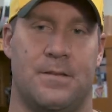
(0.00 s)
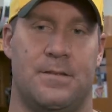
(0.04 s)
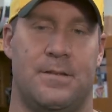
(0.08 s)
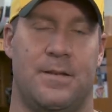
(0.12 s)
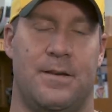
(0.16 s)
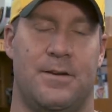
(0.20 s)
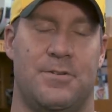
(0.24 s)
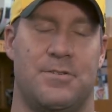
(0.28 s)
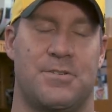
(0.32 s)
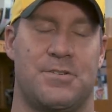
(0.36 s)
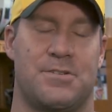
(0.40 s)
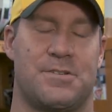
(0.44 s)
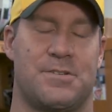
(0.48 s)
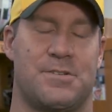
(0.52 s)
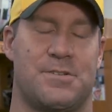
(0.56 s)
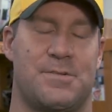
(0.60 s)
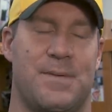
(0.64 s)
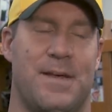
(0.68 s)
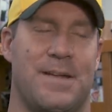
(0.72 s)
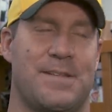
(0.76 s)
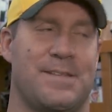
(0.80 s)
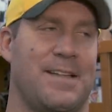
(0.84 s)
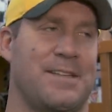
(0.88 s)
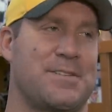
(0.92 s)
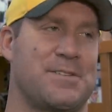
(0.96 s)
they're just a
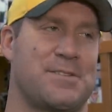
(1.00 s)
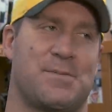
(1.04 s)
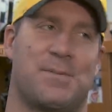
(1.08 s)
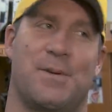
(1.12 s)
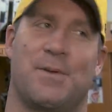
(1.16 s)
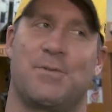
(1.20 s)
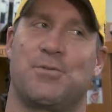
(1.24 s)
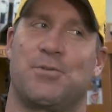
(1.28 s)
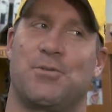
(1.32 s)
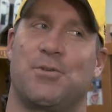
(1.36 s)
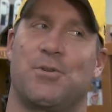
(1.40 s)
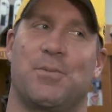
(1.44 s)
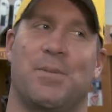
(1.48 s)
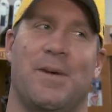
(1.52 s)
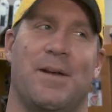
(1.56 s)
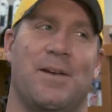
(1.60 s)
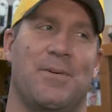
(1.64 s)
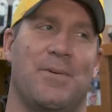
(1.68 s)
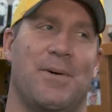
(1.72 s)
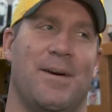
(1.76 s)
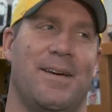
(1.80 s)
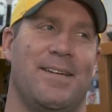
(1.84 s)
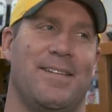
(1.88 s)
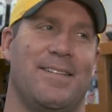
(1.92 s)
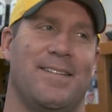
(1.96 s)
that, that's a special group
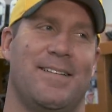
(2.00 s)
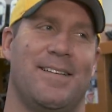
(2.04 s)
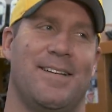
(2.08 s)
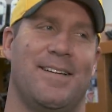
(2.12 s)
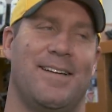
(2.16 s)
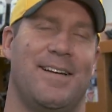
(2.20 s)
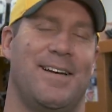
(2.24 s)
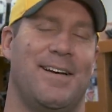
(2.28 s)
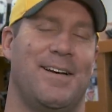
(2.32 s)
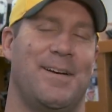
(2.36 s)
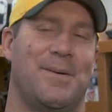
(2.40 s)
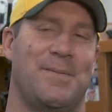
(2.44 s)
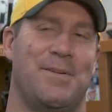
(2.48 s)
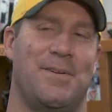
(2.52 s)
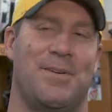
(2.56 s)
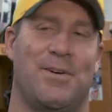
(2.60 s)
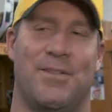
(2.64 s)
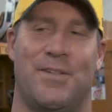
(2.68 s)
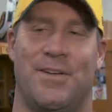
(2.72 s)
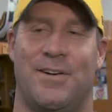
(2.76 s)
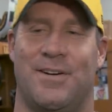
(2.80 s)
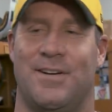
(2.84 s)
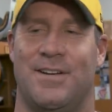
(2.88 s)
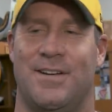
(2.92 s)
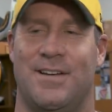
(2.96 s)
anyway. Um, you
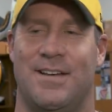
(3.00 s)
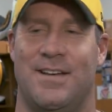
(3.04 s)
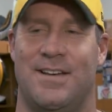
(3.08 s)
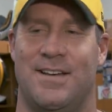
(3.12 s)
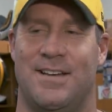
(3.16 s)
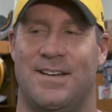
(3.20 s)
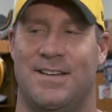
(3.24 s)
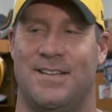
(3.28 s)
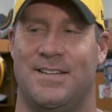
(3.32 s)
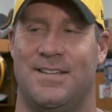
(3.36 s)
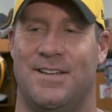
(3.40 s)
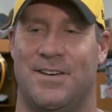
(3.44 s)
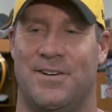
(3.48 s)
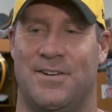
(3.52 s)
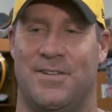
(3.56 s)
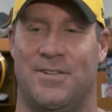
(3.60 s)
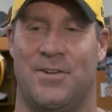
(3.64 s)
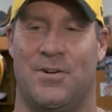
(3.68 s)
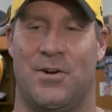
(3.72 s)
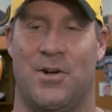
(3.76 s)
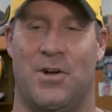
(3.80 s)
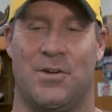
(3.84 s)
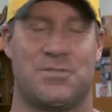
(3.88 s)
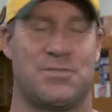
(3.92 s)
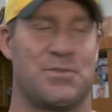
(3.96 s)
know, they're they're
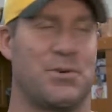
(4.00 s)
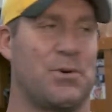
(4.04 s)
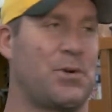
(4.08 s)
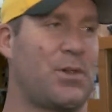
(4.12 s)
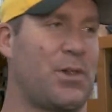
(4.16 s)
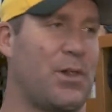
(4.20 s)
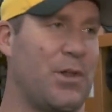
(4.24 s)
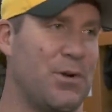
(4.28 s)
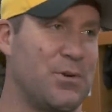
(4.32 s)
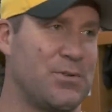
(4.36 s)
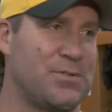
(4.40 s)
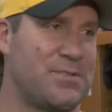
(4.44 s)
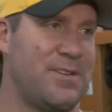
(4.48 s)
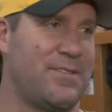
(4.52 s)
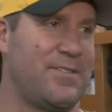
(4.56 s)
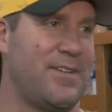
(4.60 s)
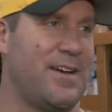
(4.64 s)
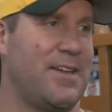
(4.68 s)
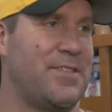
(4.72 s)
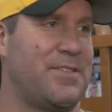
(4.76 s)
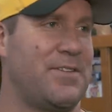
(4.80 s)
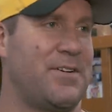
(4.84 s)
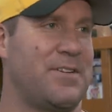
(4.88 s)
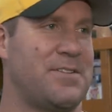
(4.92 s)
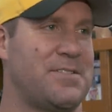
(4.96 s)
they're all so close. They've
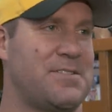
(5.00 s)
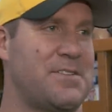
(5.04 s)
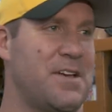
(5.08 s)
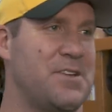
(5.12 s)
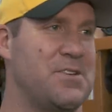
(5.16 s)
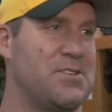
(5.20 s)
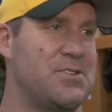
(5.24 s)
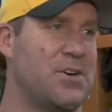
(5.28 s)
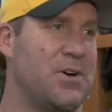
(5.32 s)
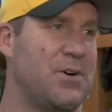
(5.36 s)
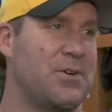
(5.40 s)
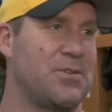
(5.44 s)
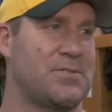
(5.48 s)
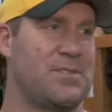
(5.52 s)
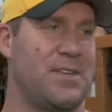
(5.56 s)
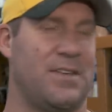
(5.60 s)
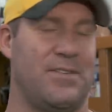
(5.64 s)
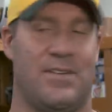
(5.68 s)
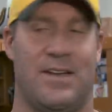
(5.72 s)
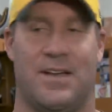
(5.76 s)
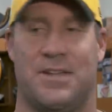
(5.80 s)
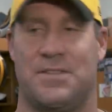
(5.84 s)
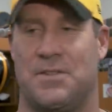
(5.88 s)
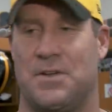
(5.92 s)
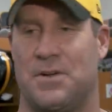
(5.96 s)
got their inside jokes.
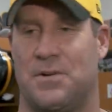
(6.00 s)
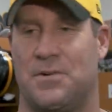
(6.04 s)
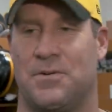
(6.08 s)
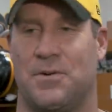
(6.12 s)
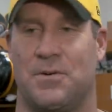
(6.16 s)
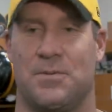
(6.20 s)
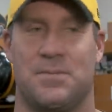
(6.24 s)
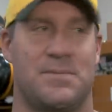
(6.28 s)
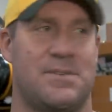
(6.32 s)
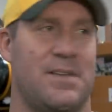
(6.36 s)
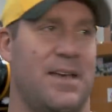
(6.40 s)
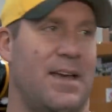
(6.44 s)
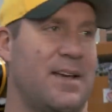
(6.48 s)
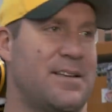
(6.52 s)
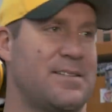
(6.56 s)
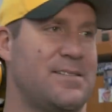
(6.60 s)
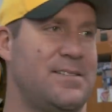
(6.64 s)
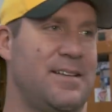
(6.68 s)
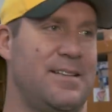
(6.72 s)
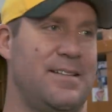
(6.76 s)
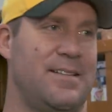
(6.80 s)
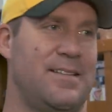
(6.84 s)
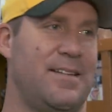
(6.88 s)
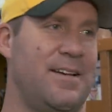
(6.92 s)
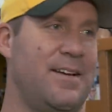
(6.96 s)
They've got their group texts
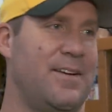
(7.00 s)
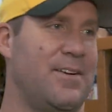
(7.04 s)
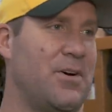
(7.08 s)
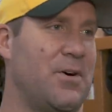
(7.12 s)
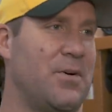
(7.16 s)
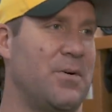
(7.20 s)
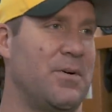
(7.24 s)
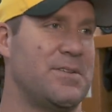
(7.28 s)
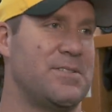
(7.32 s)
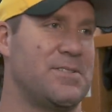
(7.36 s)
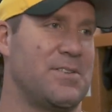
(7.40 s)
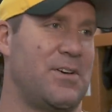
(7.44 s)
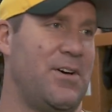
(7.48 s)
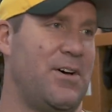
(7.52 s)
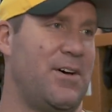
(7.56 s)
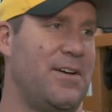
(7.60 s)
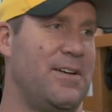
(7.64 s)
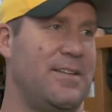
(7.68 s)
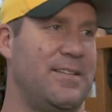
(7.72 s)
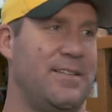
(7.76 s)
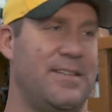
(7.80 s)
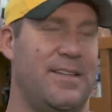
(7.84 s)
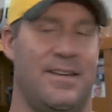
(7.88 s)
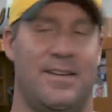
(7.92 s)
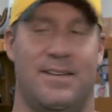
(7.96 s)
that they're always
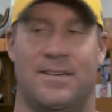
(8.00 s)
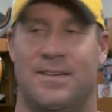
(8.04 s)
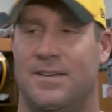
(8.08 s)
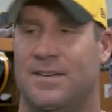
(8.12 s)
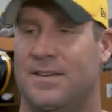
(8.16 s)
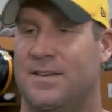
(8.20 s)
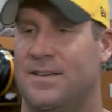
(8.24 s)
on, and they